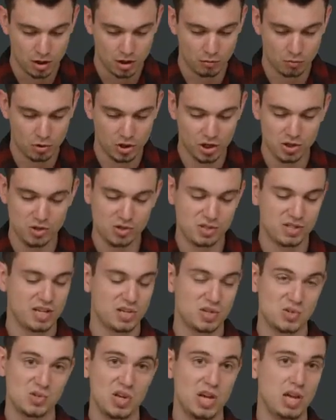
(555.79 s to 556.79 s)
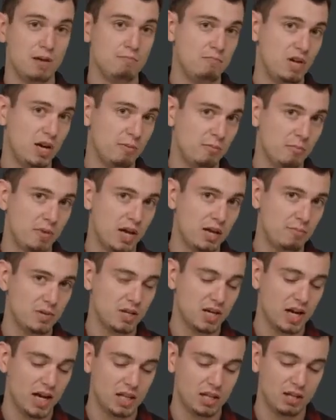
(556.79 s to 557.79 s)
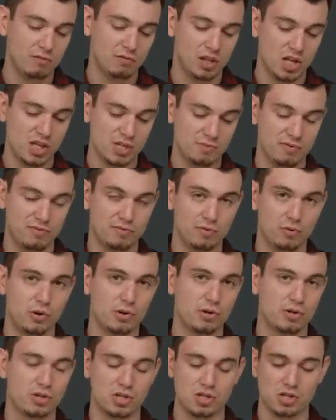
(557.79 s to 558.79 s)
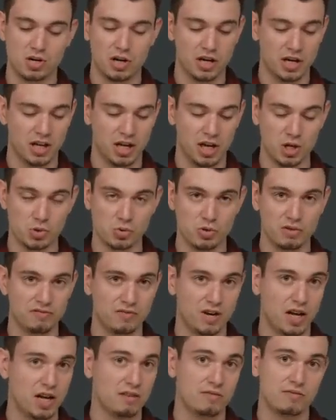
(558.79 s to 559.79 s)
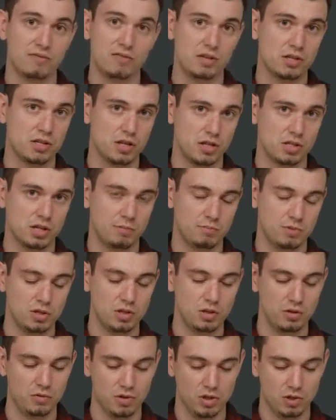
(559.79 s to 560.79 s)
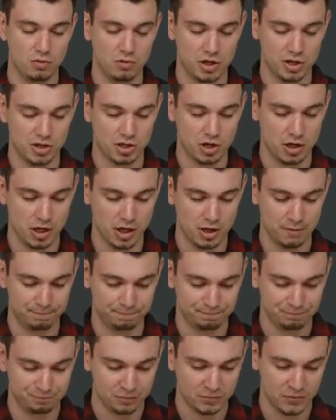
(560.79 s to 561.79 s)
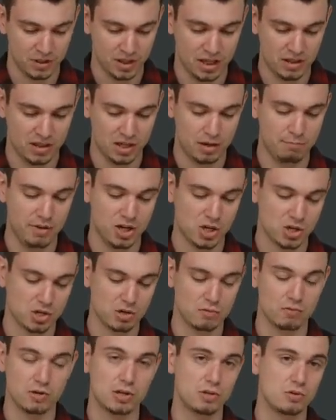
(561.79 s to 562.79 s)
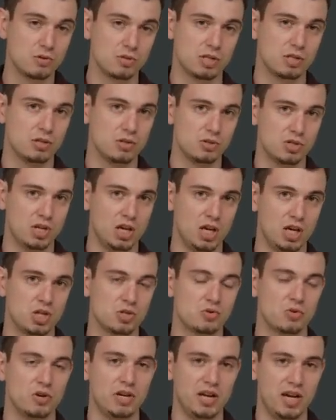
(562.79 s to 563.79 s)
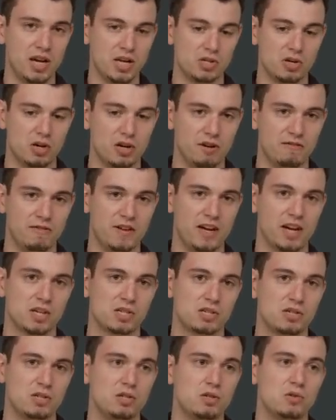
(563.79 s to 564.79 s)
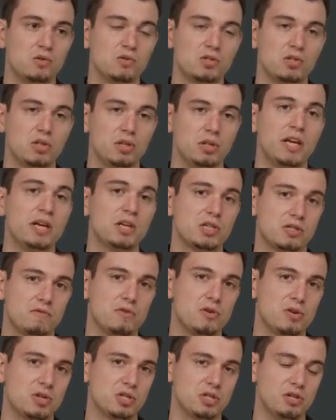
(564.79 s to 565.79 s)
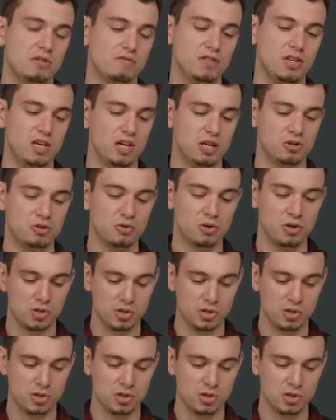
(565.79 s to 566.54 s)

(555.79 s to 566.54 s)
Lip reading: We're going to use that same minimum API level as before, just targeting Android 5. It's up to you what you want to target. And then make sure we're using those Android X artifacts to use the latest version of the Android